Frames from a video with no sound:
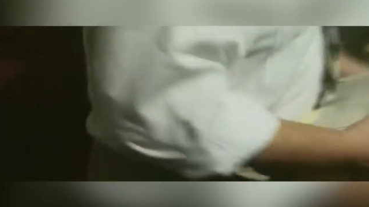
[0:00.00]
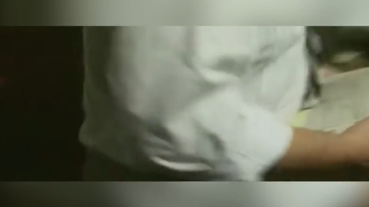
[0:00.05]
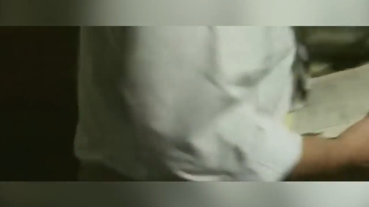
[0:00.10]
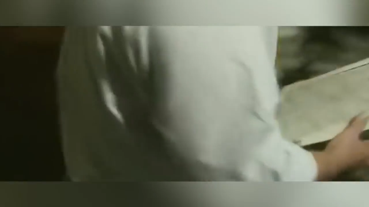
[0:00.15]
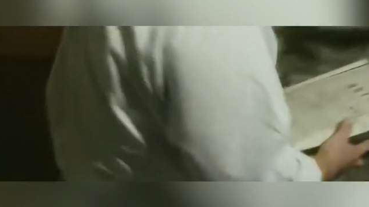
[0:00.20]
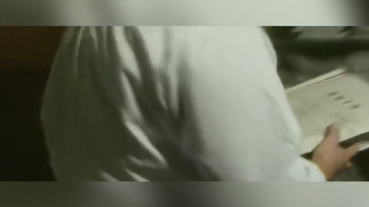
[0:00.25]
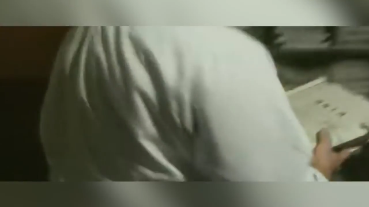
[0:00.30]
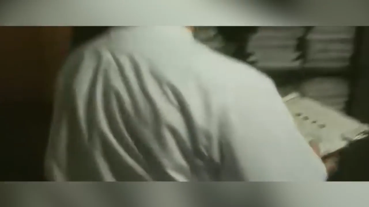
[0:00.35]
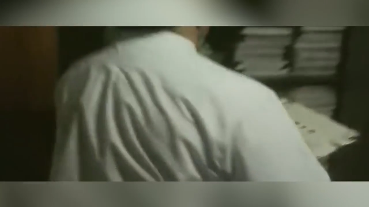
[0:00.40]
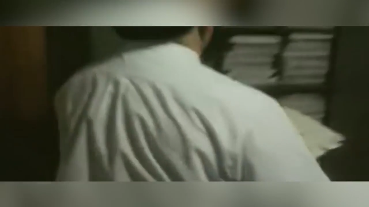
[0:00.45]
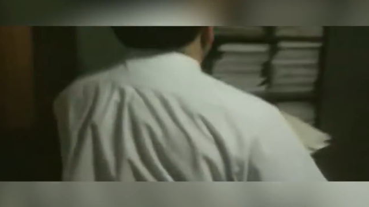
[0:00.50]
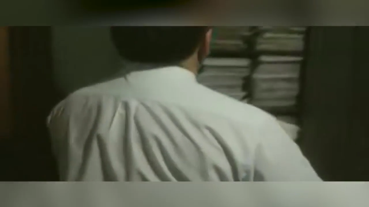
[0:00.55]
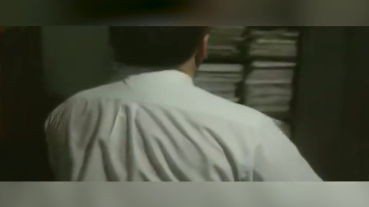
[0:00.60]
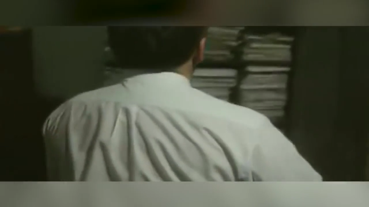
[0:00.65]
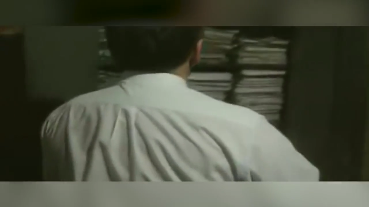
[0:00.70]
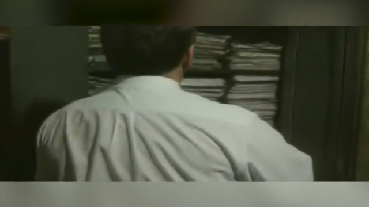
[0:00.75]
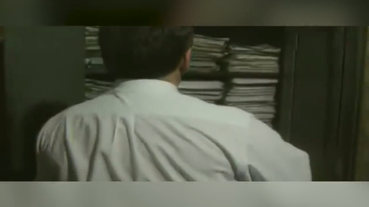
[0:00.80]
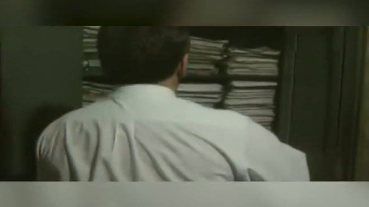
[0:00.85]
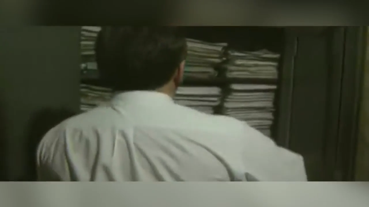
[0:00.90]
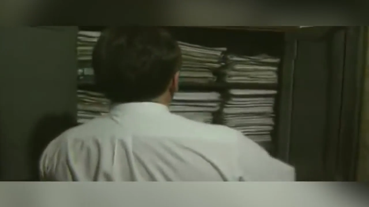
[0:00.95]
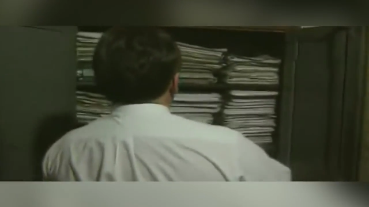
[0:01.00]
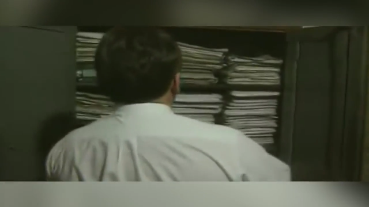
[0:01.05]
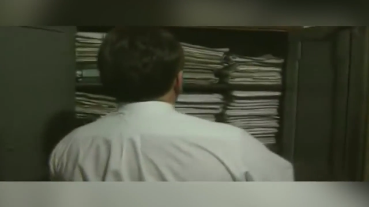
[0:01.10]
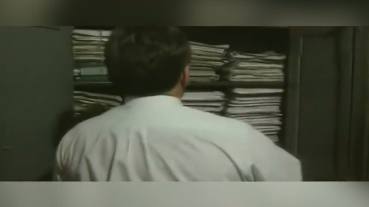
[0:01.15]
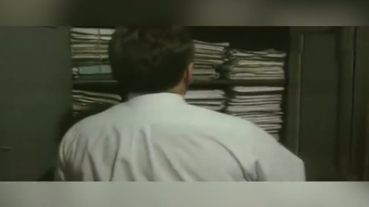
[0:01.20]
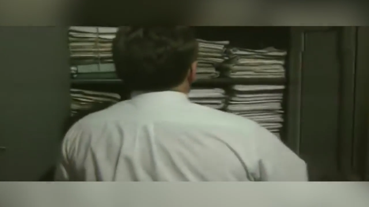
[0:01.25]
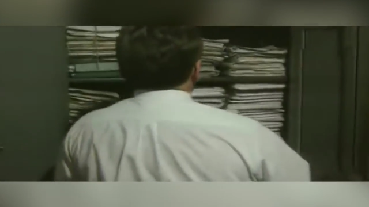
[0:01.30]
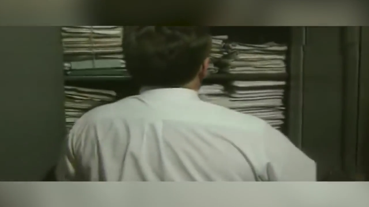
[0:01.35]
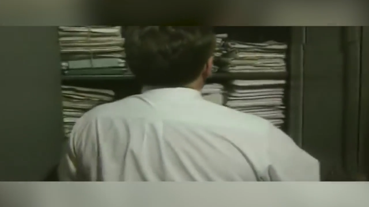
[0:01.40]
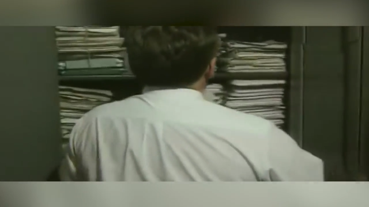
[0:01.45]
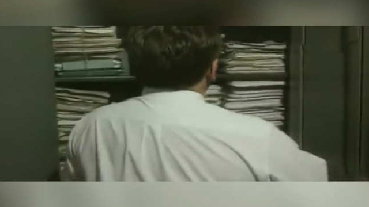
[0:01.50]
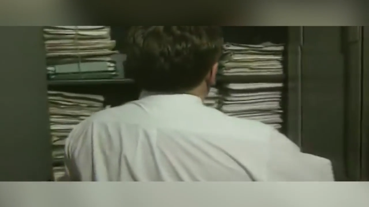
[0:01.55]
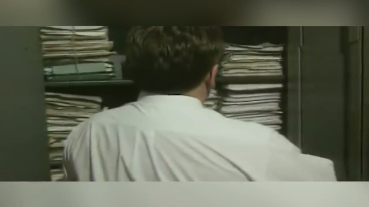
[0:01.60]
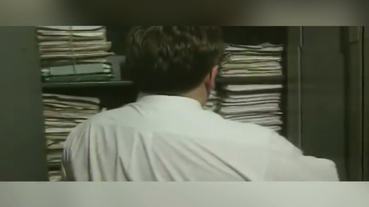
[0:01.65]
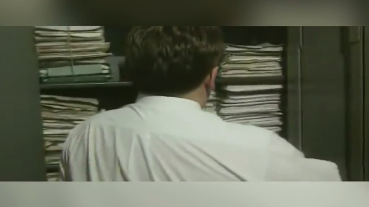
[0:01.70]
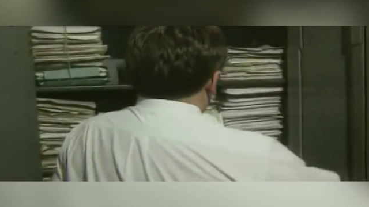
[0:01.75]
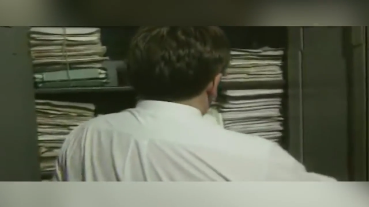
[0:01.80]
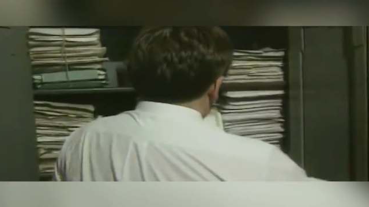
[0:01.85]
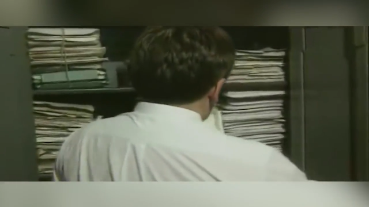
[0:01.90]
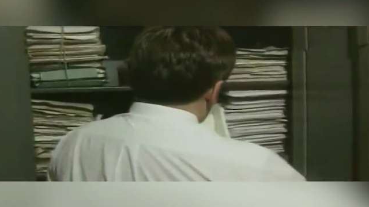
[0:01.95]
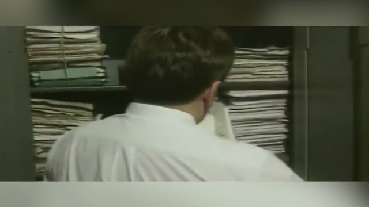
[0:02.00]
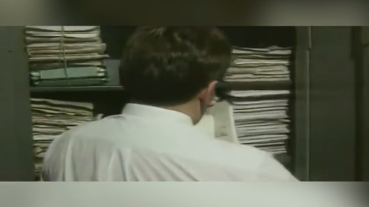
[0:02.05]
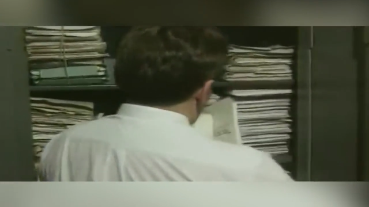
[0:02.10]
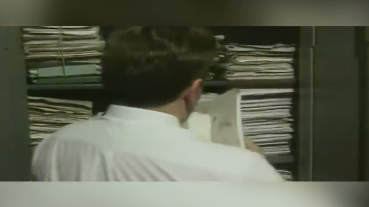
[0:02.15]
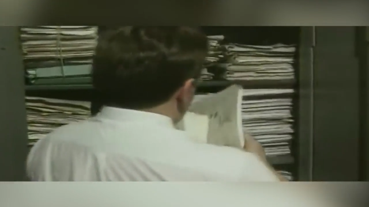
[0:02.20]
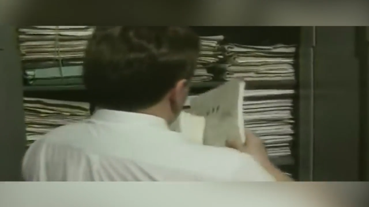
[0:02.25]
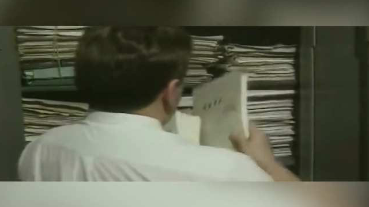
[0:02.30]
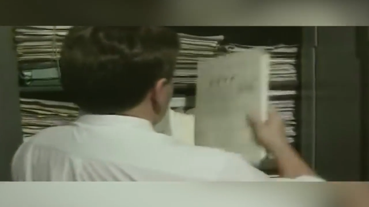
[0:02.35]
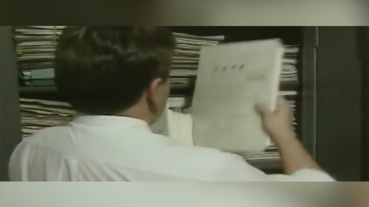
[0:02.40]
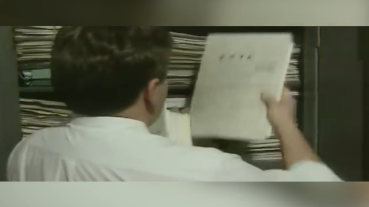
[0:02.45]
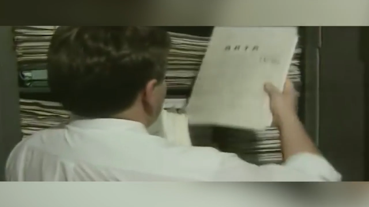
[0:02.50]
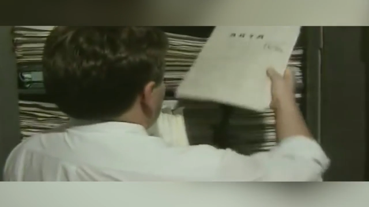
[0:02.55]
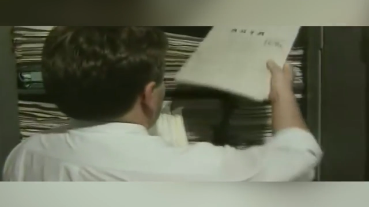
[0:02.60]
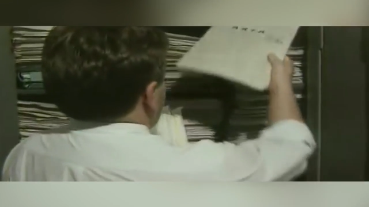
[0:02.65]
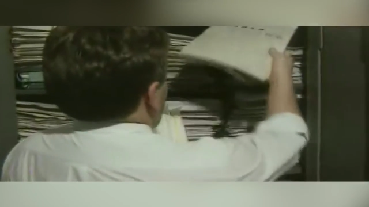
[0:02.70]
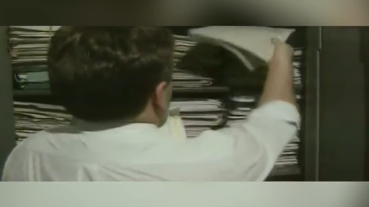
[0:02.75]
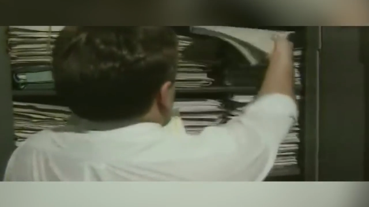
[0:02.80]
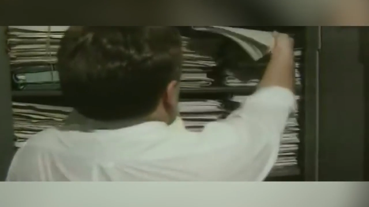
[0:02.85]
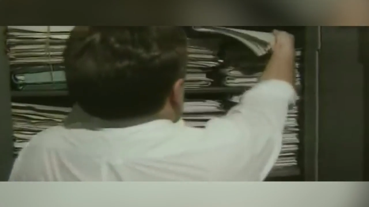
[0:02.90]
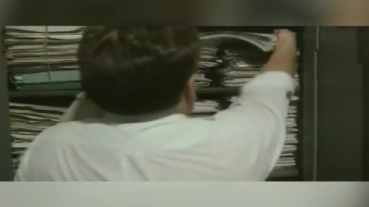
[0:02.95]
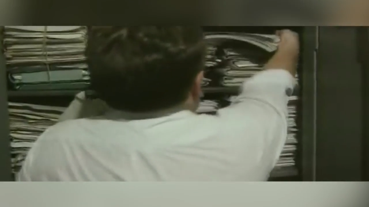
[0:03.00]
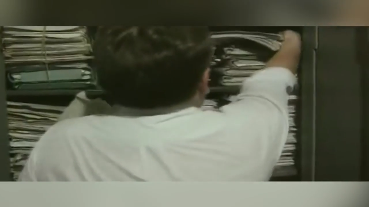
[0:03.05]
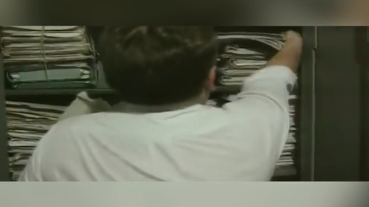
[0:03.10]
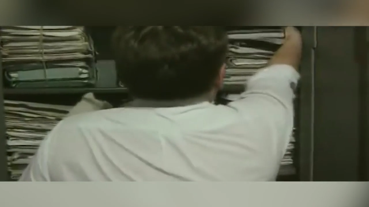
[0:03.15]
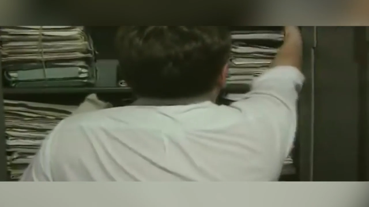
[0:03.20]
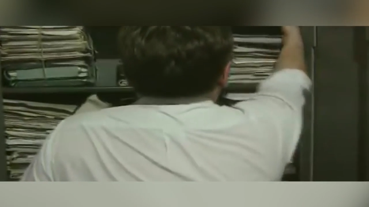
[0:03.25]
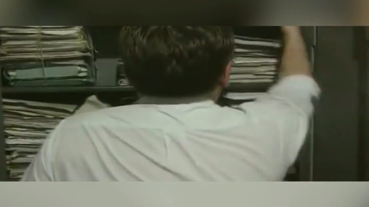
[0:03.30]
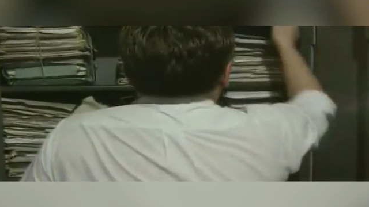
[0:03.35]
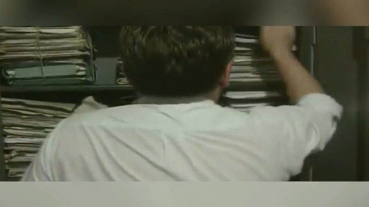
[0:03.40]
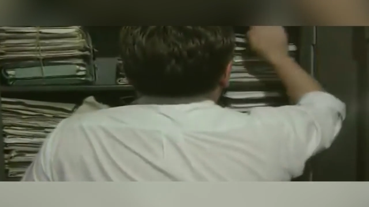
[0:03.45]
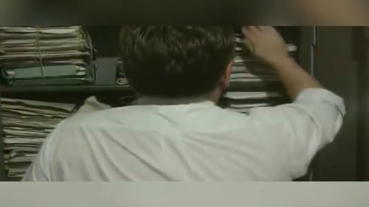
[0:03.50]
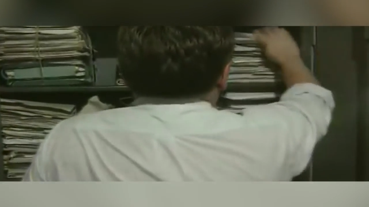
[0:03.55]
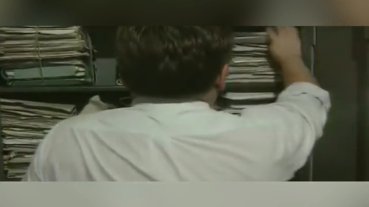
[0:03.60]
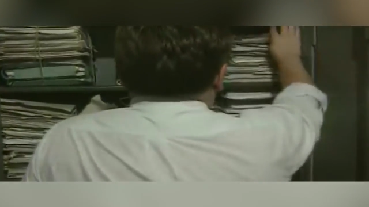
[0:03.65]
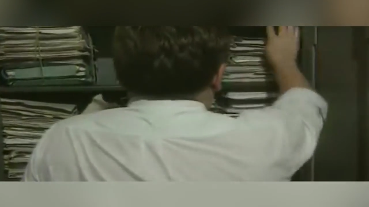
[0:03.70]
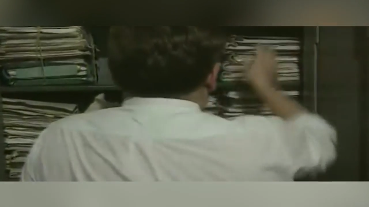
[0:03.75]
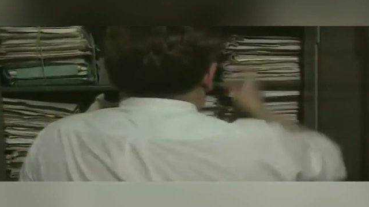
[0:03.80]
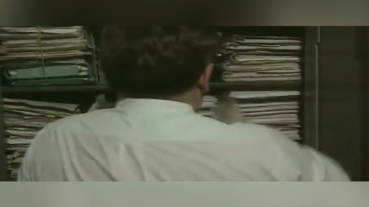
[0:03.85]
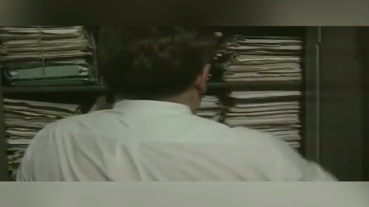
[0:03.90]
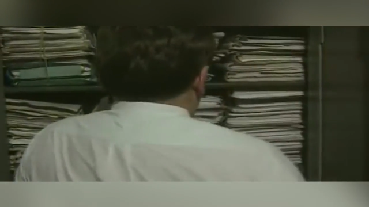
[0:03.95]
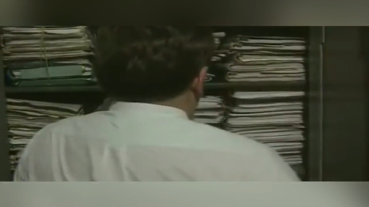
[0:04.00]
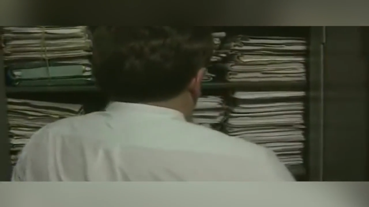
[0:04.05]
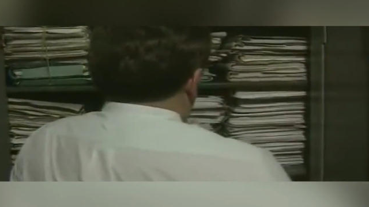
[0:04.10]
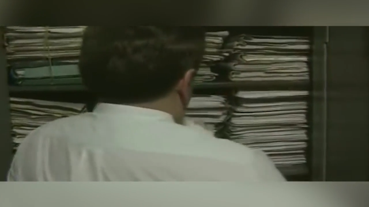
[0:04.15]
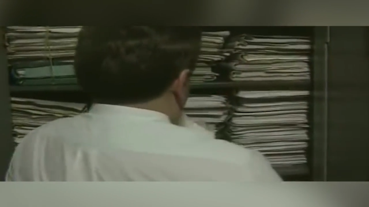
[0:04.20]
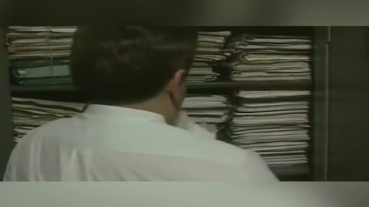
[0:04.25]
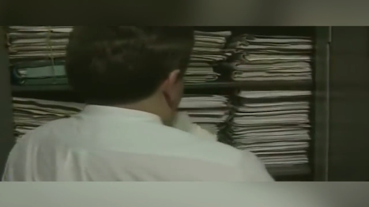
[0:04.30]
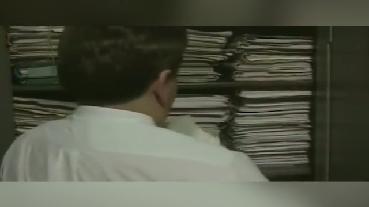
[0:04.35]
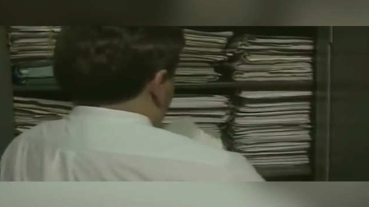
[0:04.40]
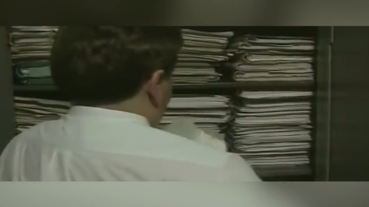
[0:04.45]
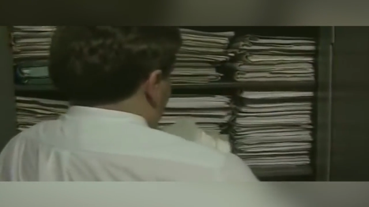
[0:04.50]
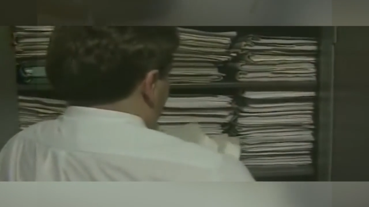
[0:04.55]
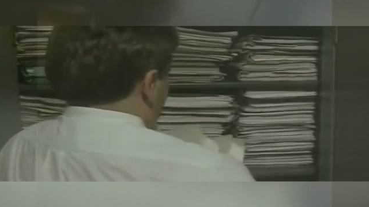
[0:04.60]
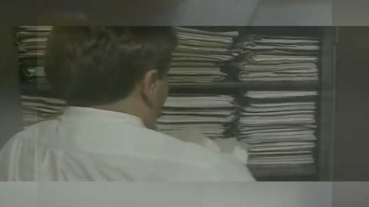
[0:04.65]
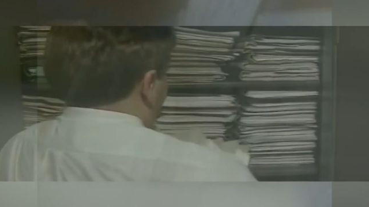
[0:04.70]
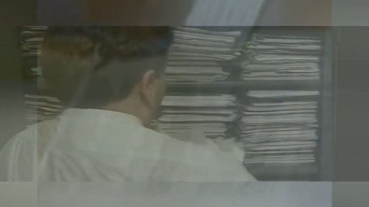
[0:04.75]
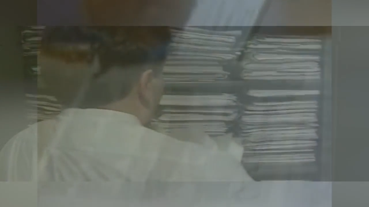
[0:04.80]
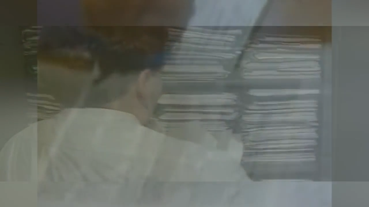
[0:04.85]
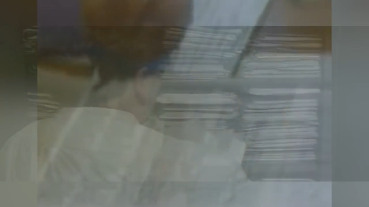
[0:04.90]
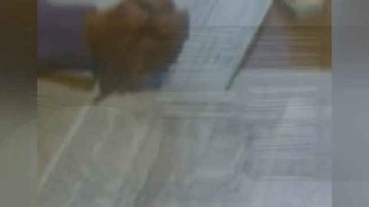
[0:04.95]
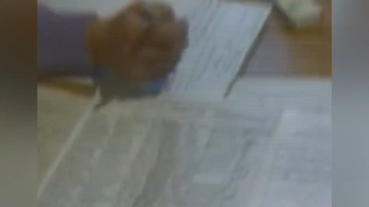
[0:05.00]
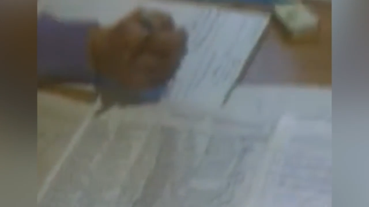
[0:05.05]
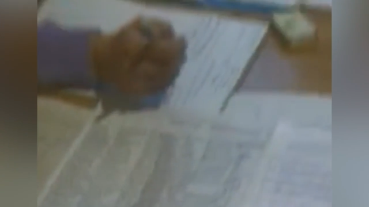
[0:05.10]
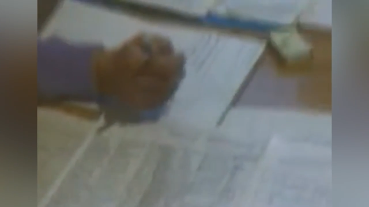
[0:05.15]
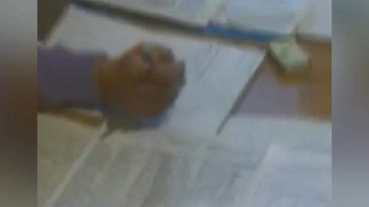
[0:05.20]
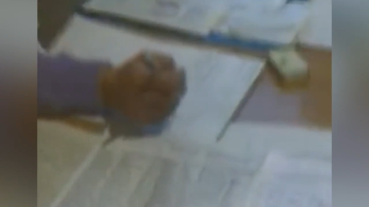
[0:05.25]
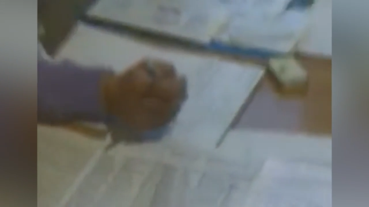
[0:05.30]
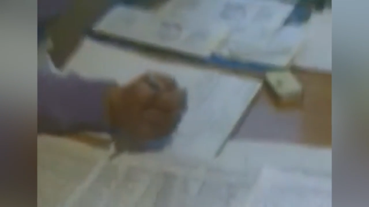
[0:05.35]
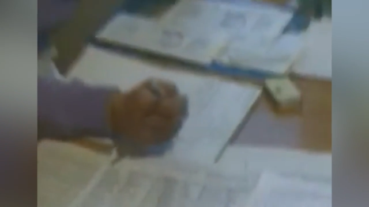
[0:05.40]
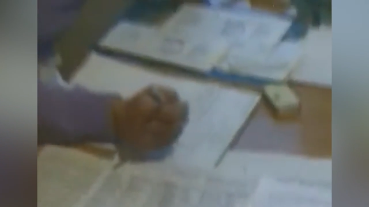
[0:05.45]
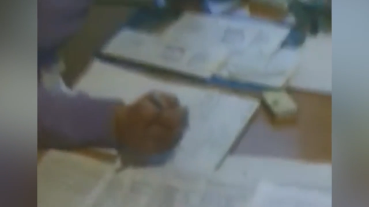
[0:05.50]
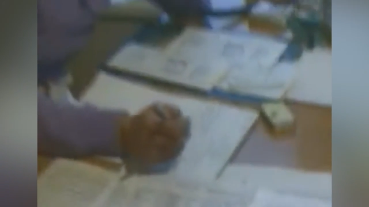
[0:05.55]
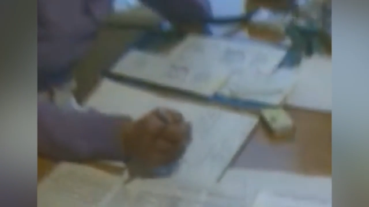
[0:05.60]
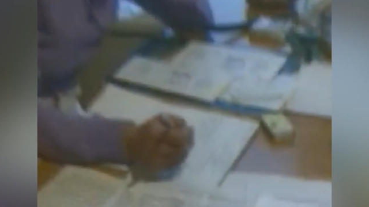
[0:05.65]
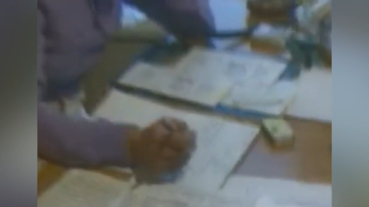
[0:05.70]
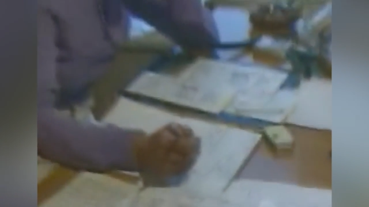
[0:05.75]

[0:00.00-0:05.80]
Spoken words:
Nobody's mouth can be seen.